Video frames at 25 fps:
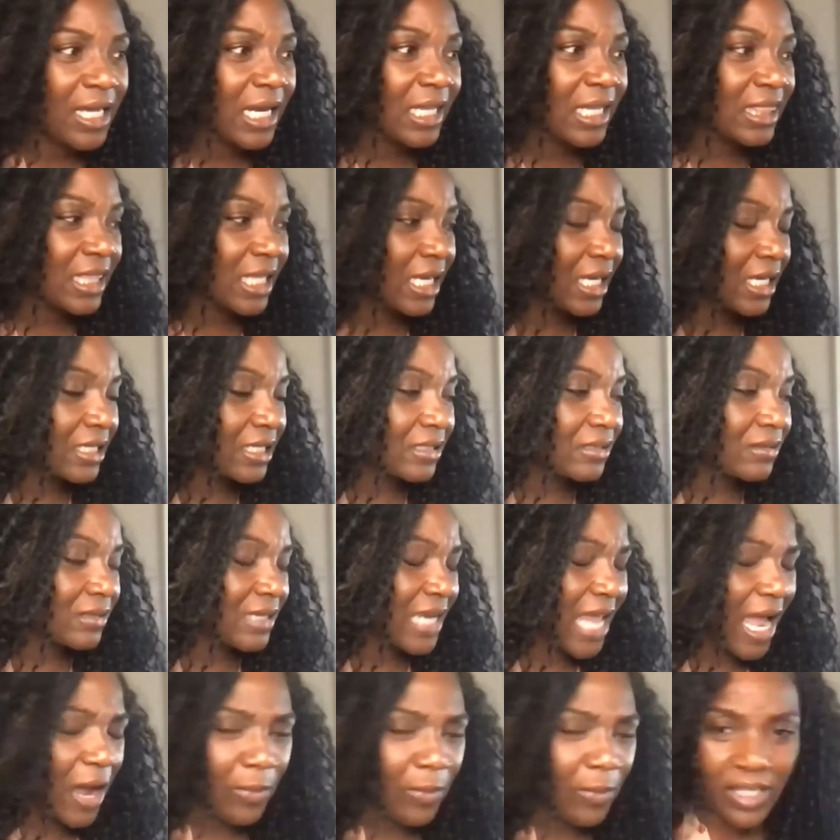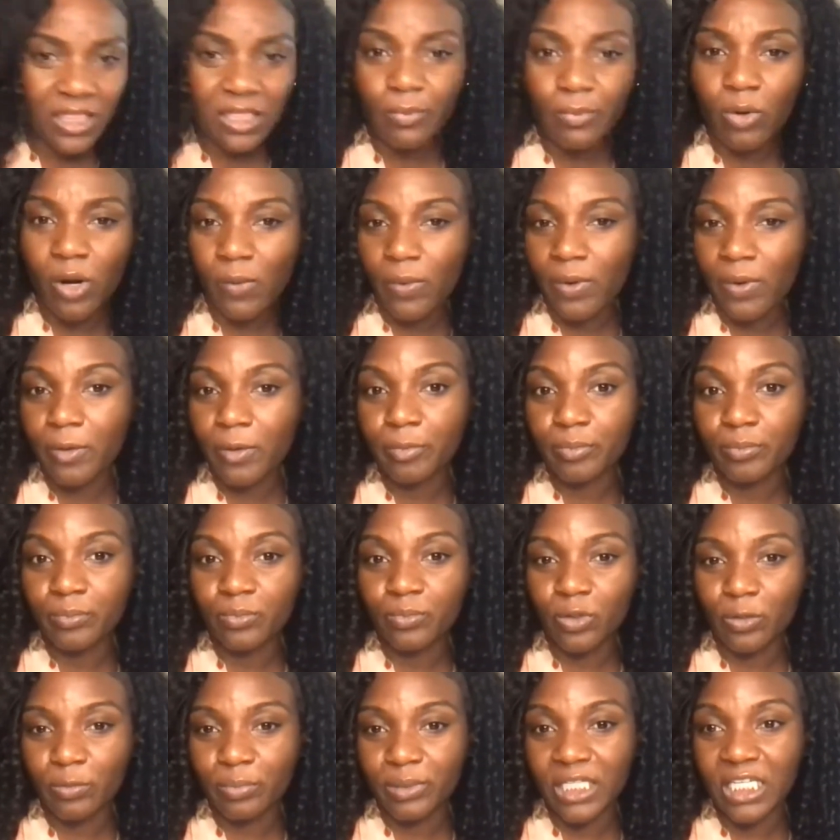I think now we're at the point where
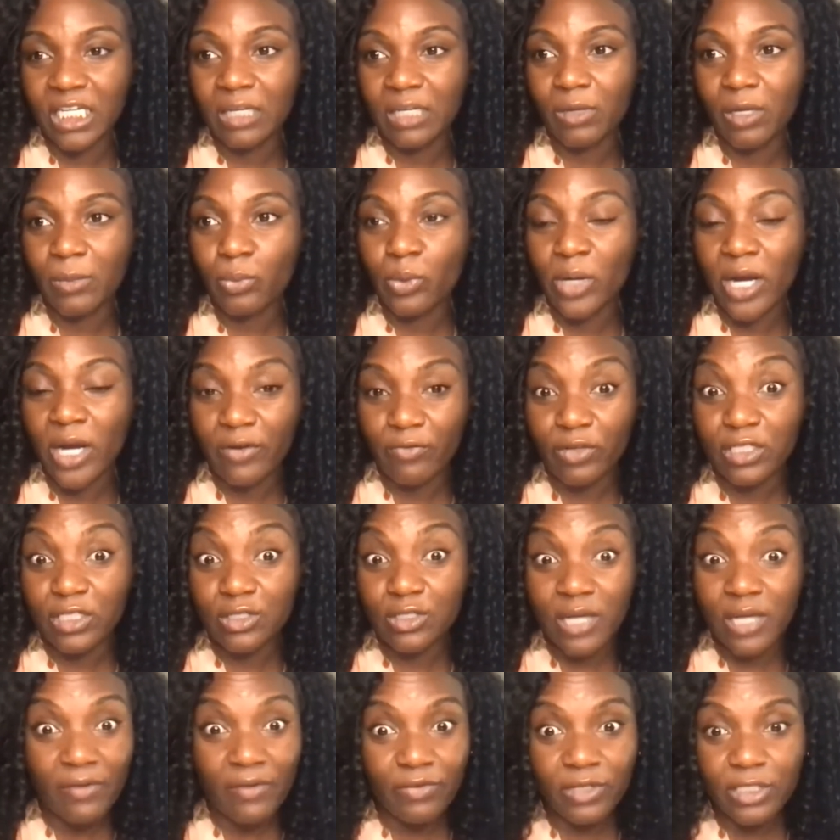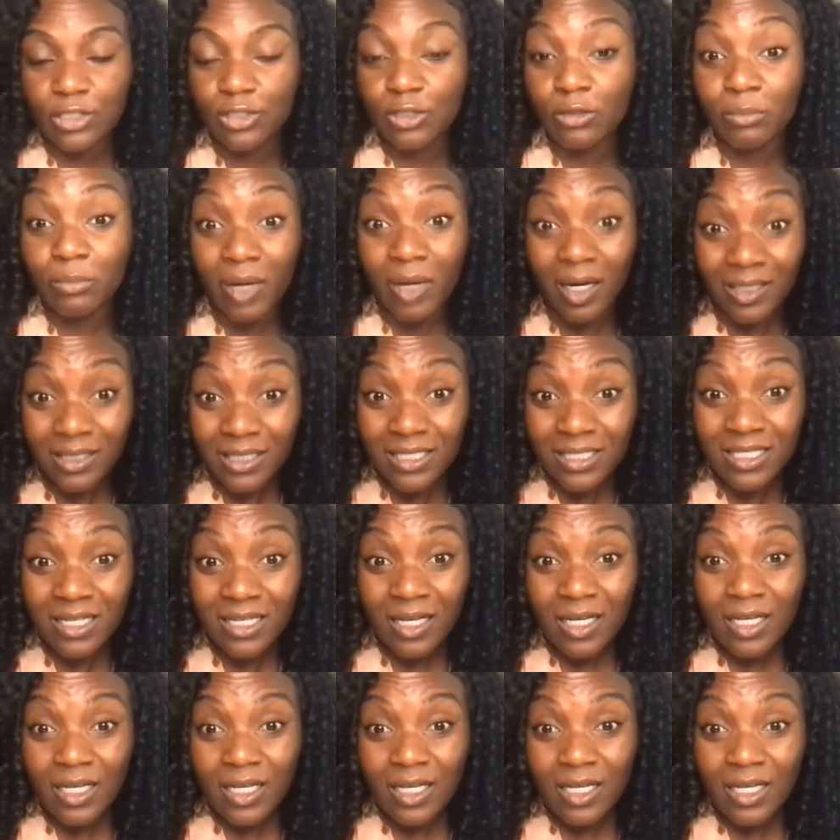we're bleeding people every 2 months.